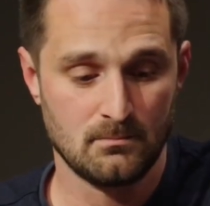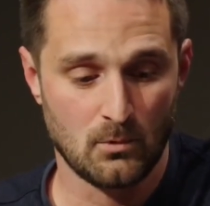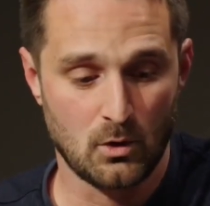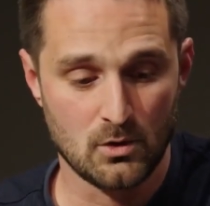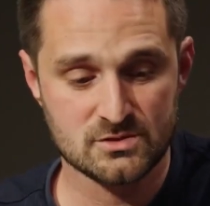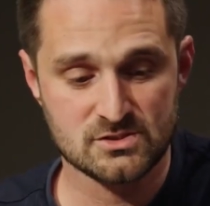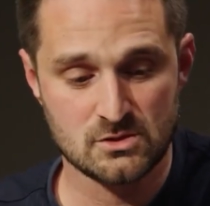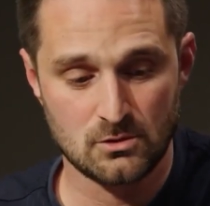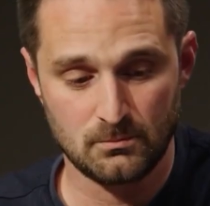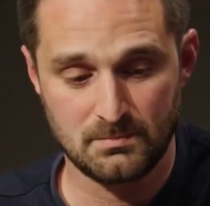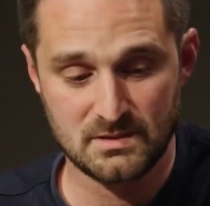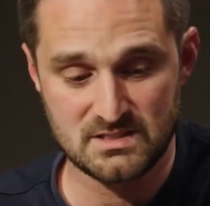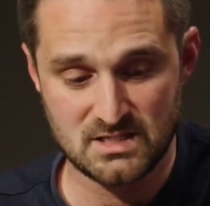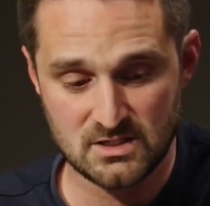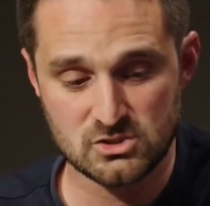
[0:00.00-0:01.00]
also
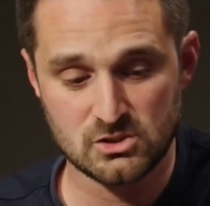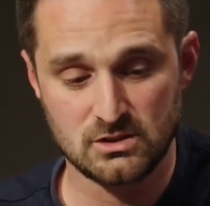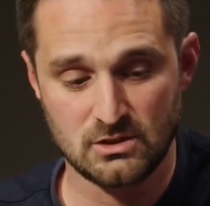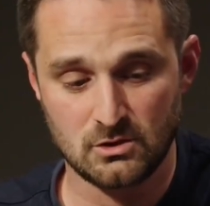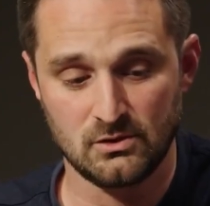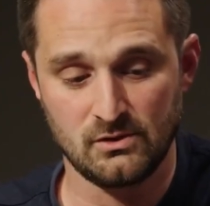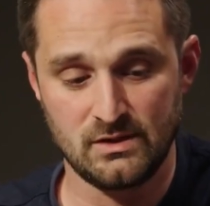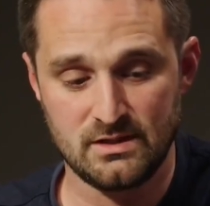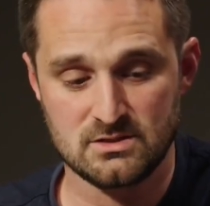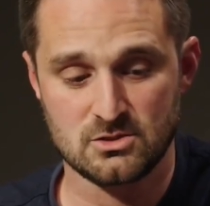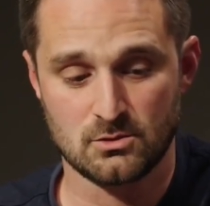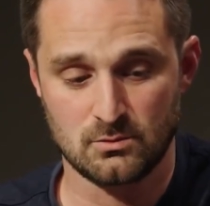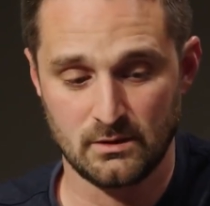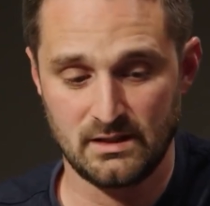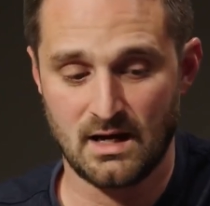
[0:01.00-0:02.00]
potentially could lead to
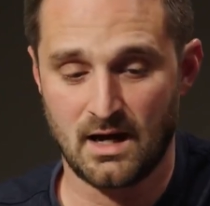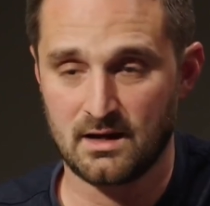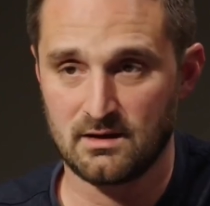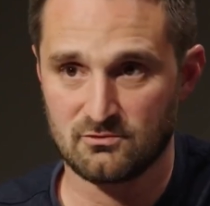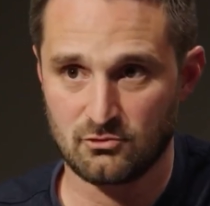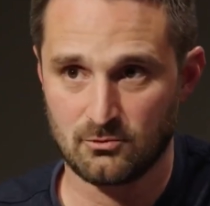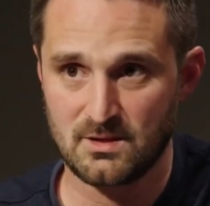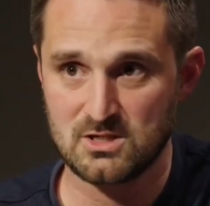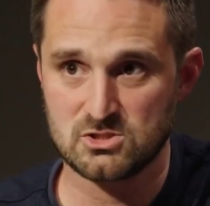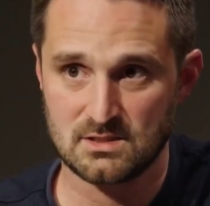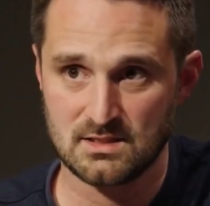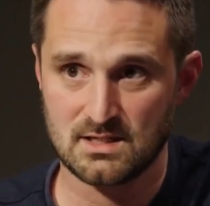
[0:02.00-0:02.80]
really high information